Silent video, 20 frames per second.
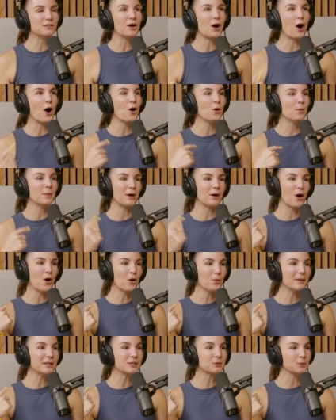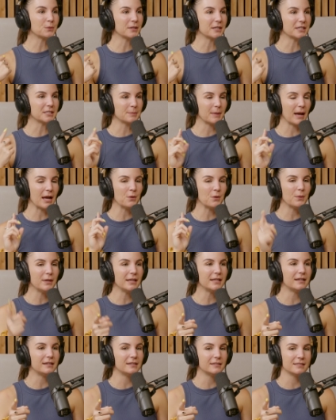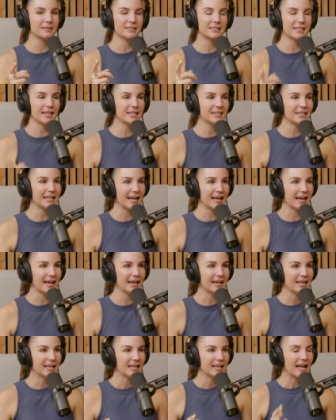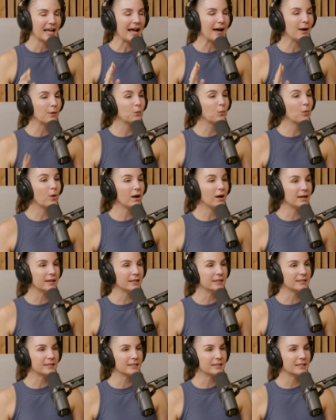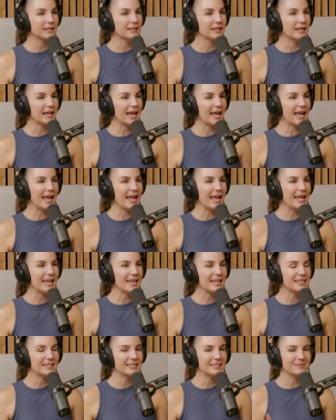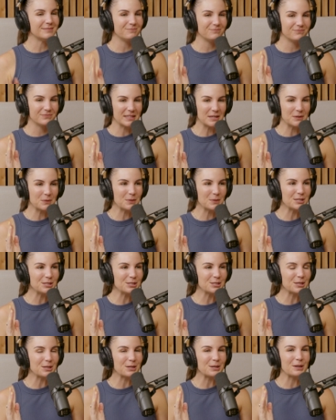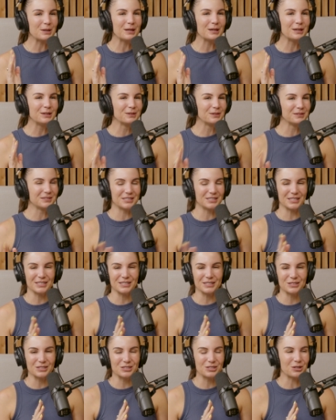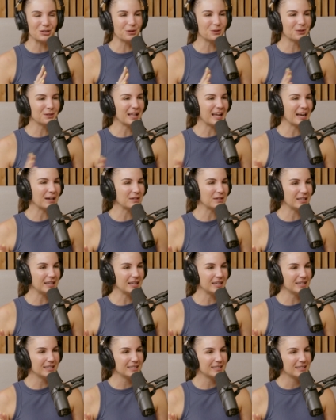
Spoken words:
home is worse, but I went on Sunday at 1 and it was just so cloudy.